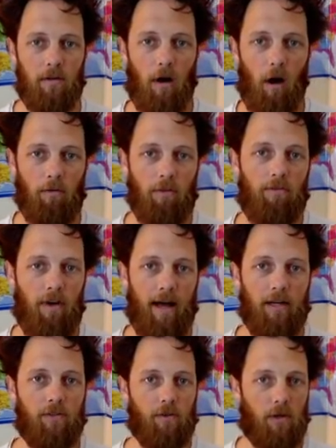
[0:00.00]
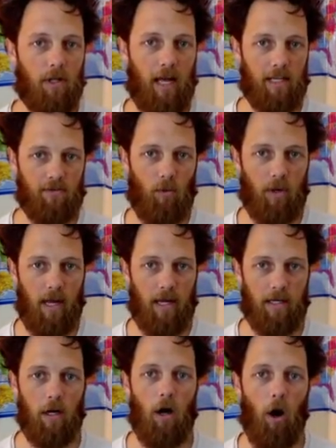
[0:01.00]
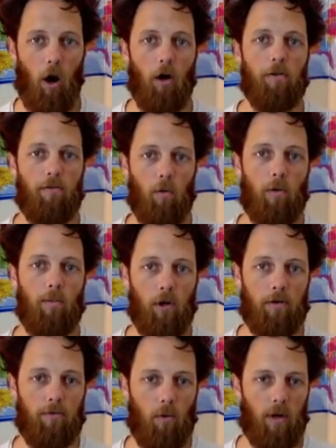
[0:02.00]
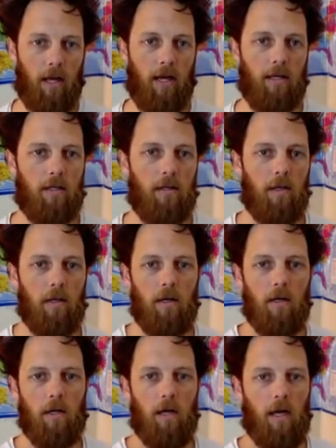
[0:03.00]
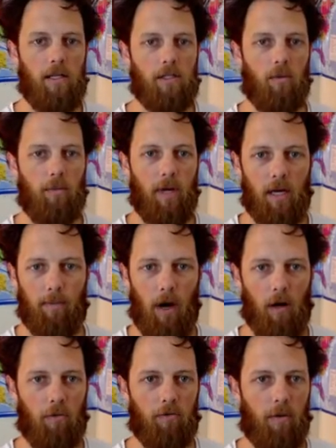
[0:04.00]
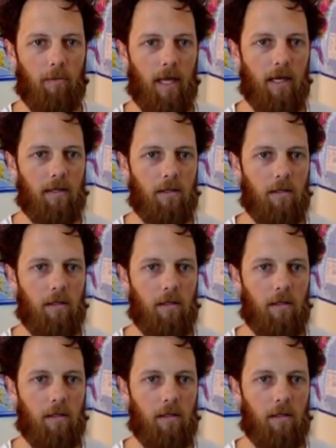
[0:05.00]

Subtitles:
all of the files for class 48 are for bird 48. And so we make a model from that.